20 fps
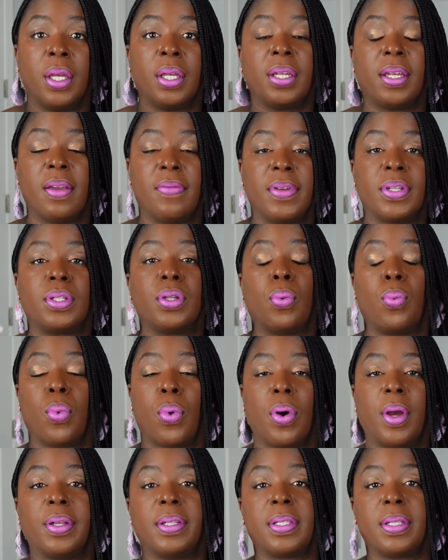given
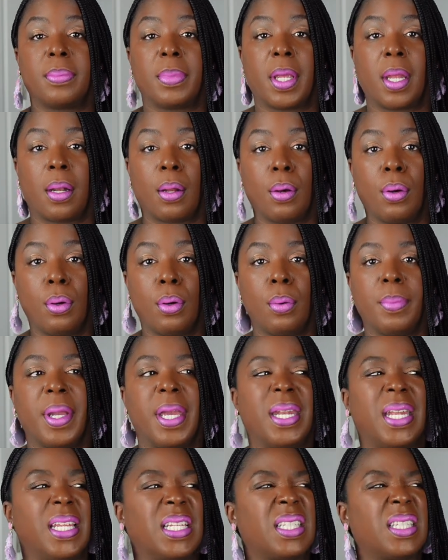towards them getting a home,
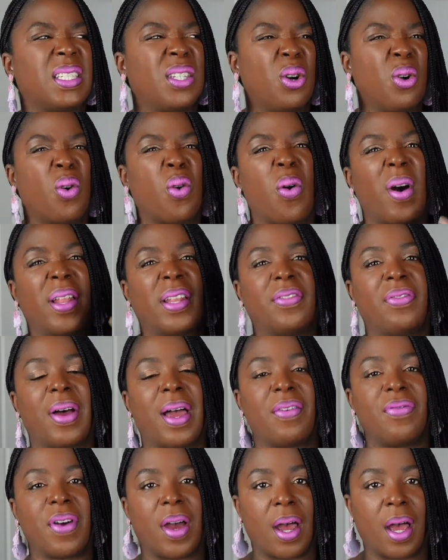and they still
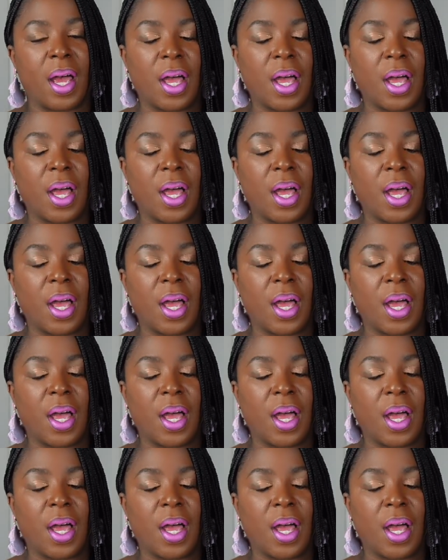qualify for